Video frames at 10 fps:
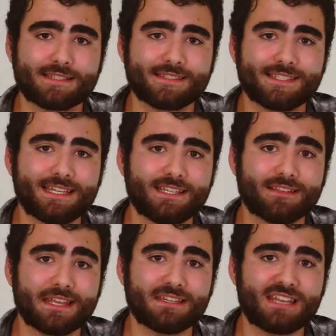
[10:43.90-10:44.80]
a
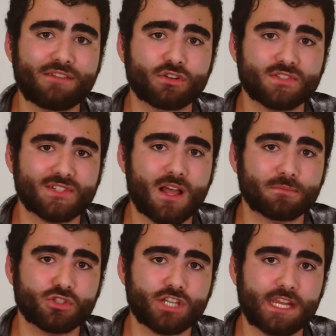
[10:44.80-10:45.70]
city that never
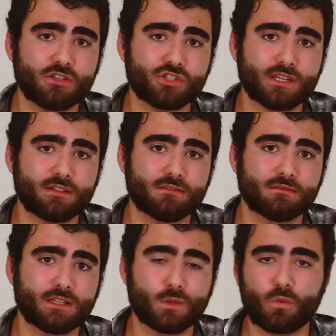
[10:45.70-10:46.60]
stops changing,
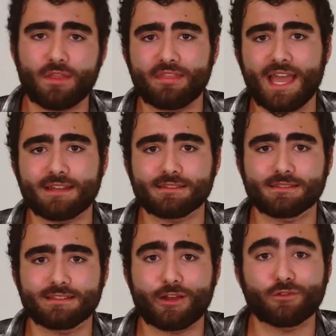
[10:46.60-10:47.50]
and one that,
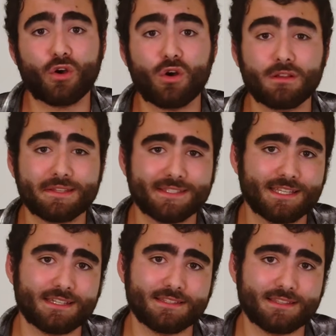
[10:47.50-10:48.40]
out of all the
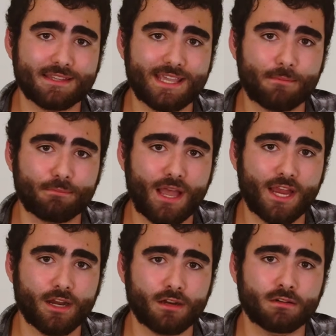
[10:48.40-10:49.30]
cities in the
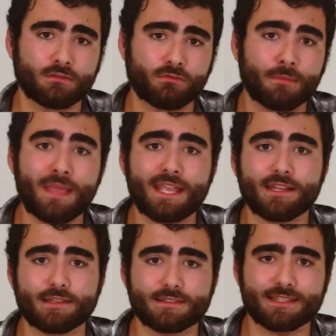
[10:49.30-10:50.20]
Empire,
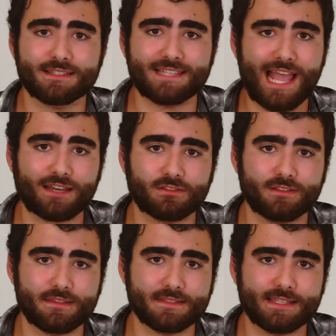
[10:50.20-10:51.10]
remains
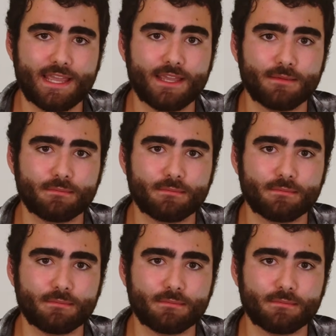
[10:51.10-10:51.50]
exactly the same.